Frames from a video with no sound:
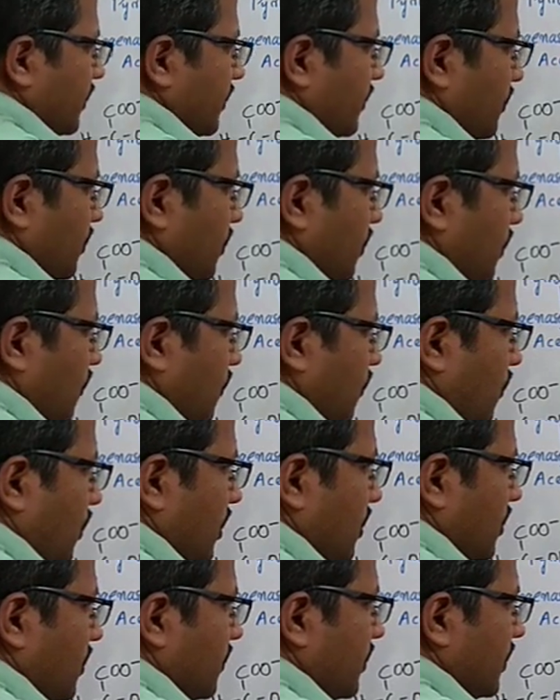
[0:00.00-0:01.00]
So,
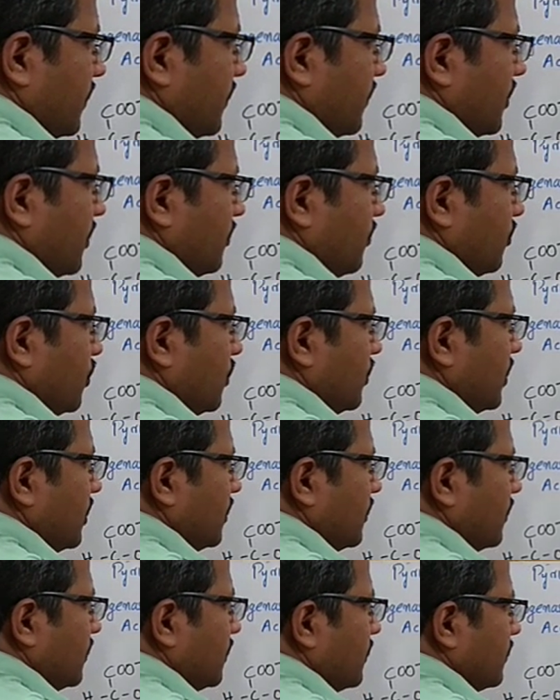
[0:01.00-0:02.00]
water is
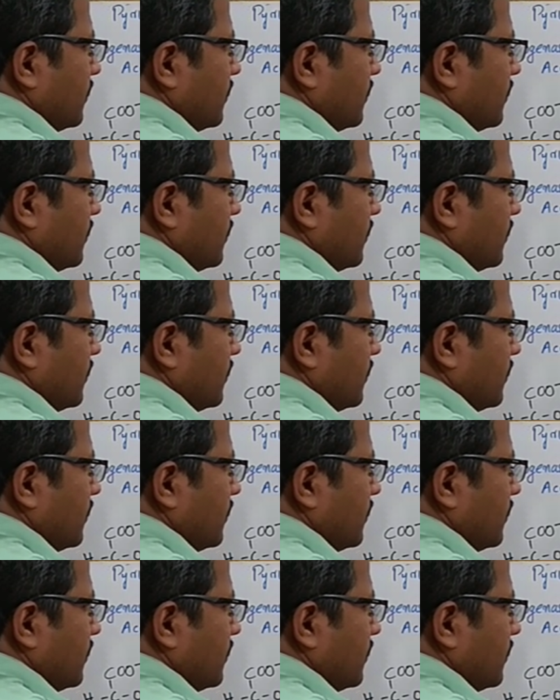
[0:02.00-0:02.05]
removed,